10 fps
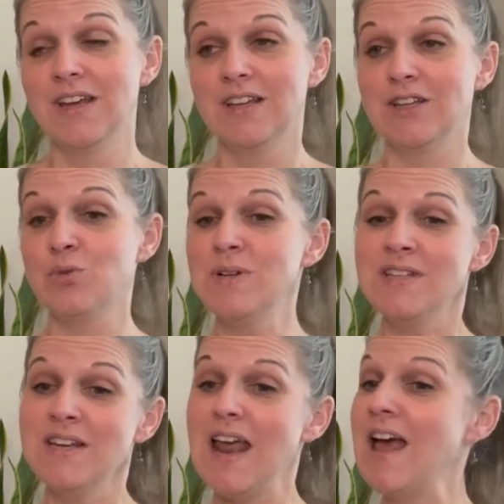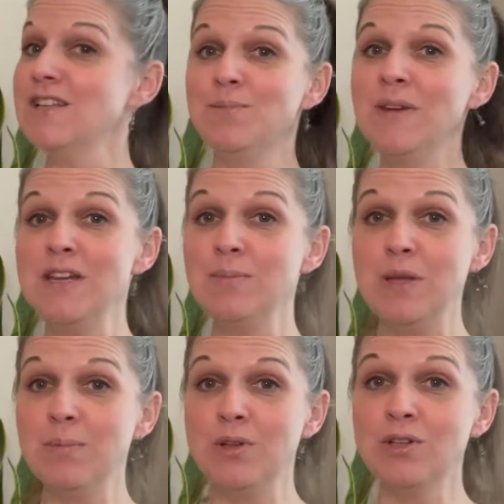there wasn't as many
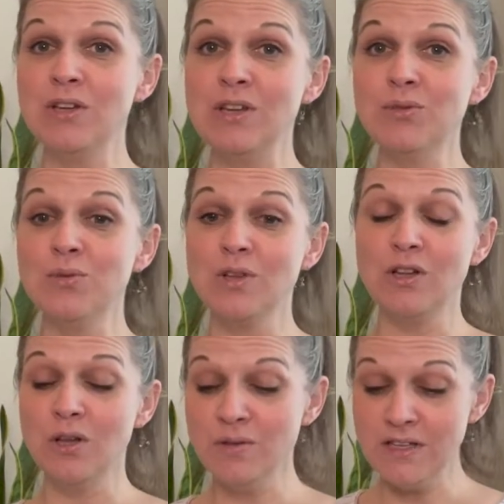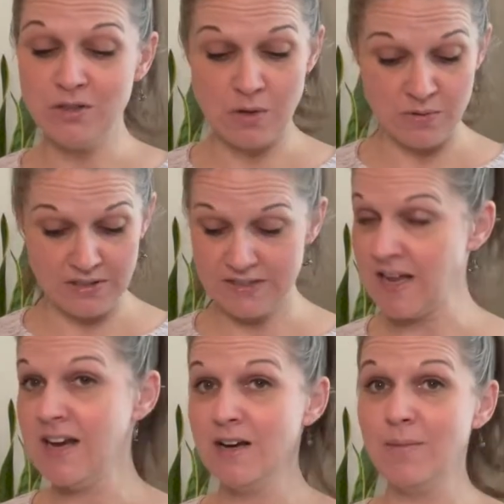people looking through the clothing, so I was
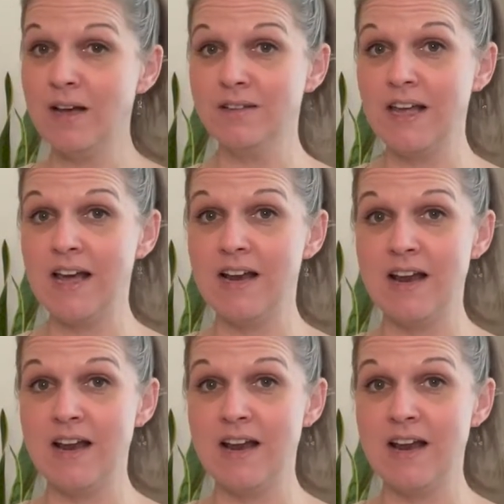excited about that.